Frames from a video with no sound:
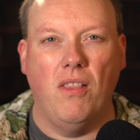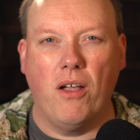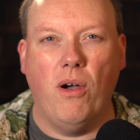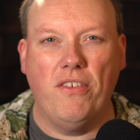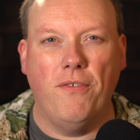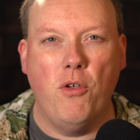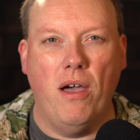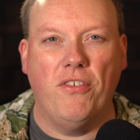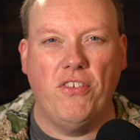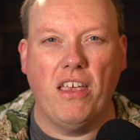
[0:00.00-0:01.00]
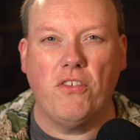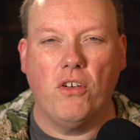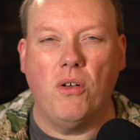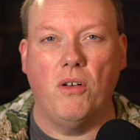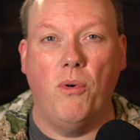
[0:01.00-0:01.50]
Likewise, if you have 6,
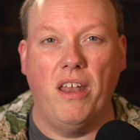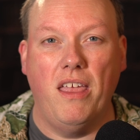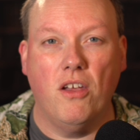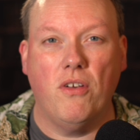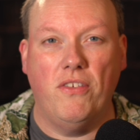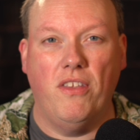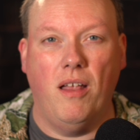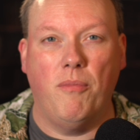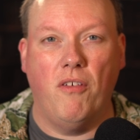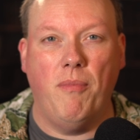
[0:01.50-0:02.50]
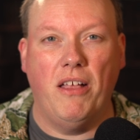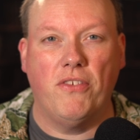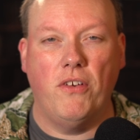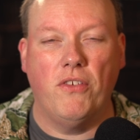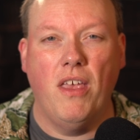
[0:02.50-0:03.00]
you're going to want to increase the number of
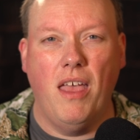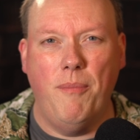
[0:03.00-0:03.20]
monsters